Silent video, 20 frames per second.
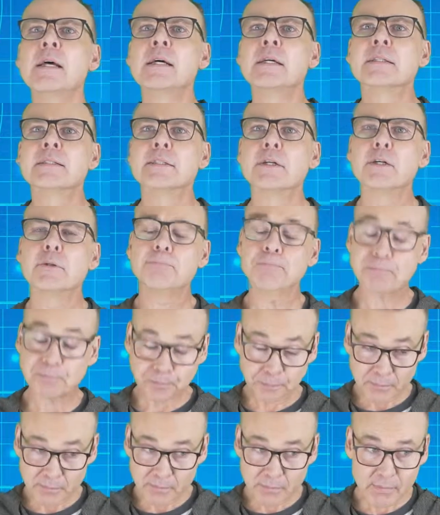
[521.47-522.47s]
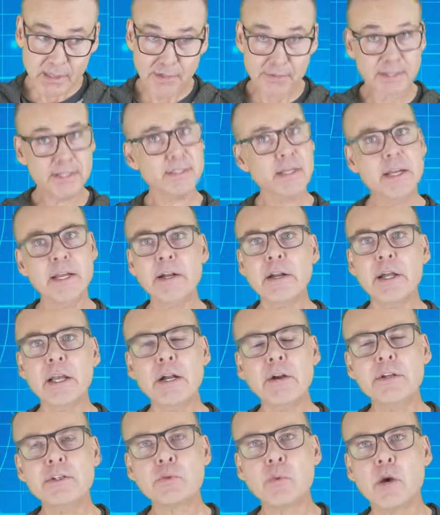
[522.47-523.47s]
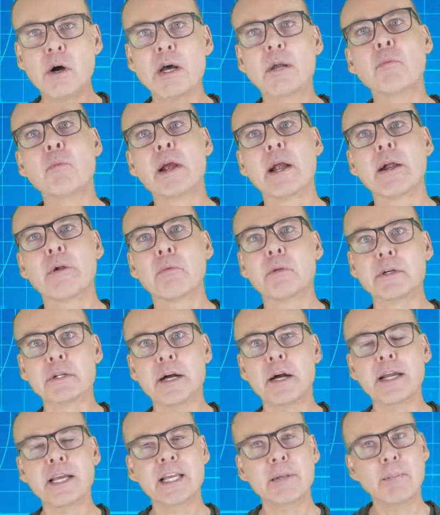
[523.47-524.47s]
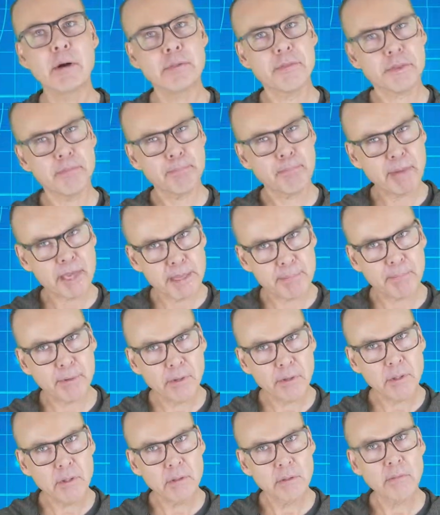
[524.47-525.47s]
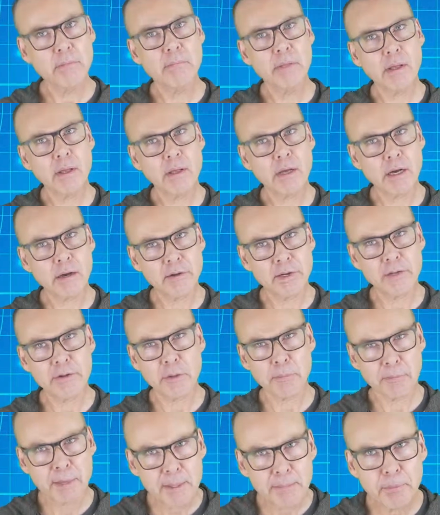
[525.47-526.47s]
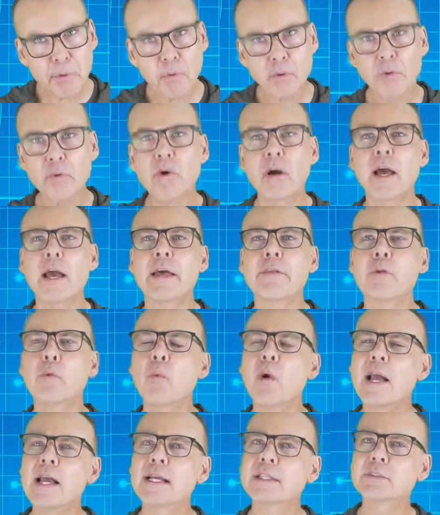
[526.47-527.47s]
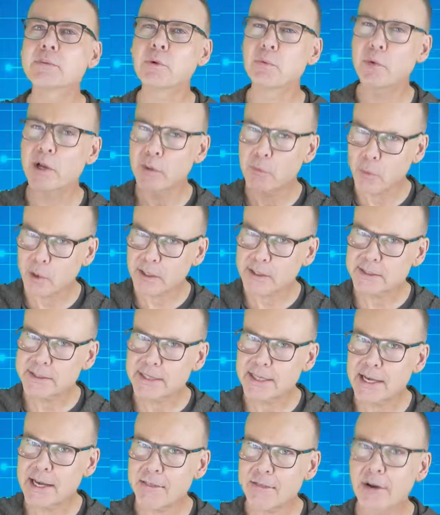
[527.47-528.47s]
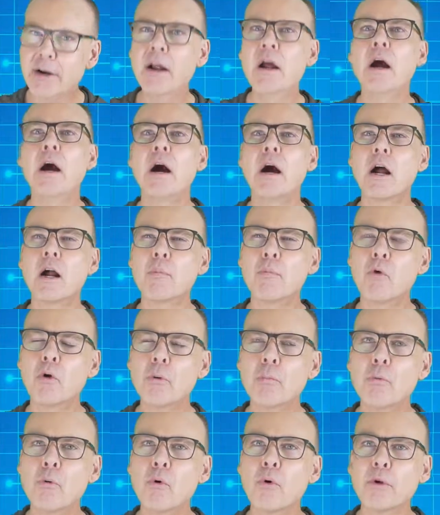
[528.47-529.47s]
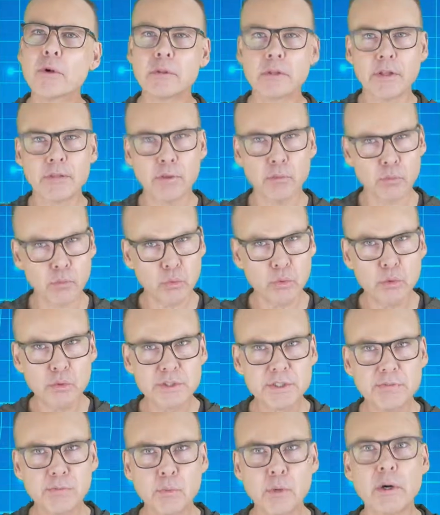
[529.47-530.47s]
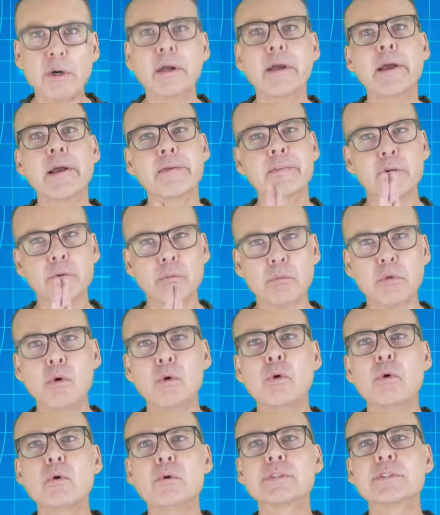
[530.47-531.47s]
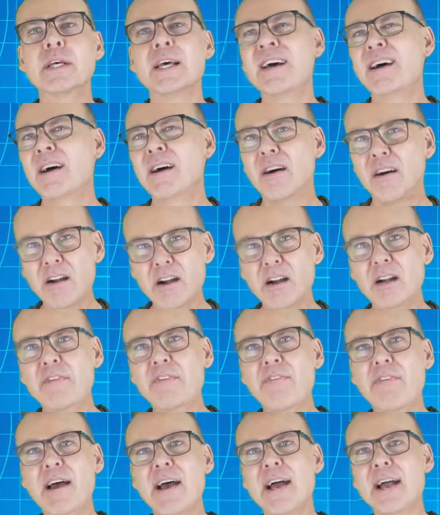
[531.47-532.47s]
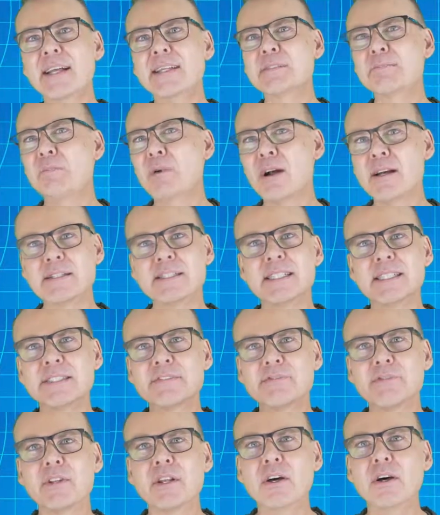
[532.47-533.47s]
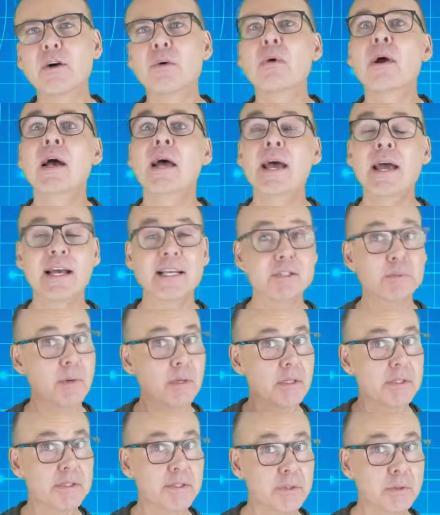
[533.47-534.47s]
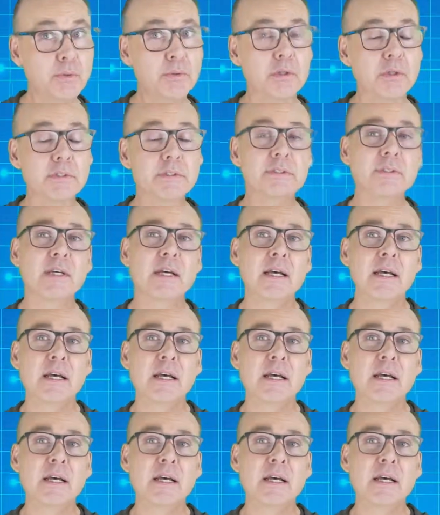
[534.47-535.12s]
So here's one where we're talking about the people. The people and the ways that we work together are more important than the rules of work, the roles, artifacts, process flow, as well as tools.